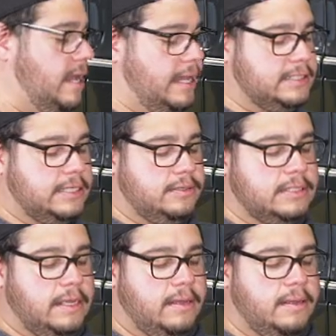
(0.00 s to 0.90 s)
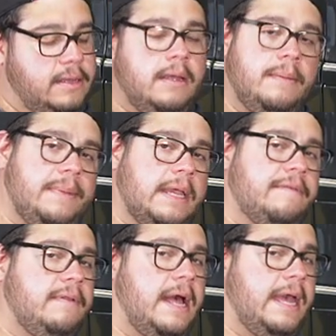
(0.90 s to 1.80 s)
I like to use the big
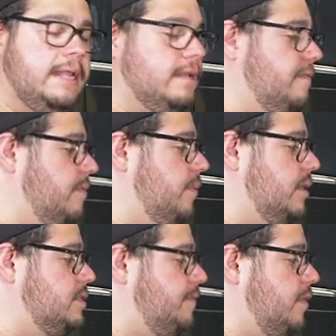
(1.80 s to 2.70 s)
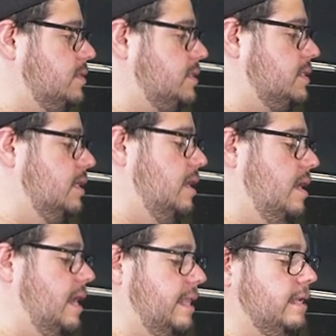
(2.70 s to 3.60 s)
flat end of the punch first,
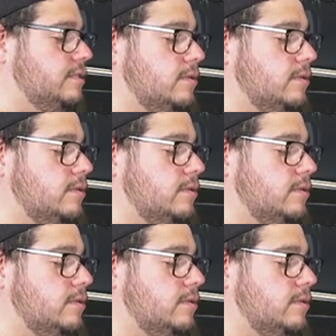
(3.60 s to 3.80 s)
and then I'll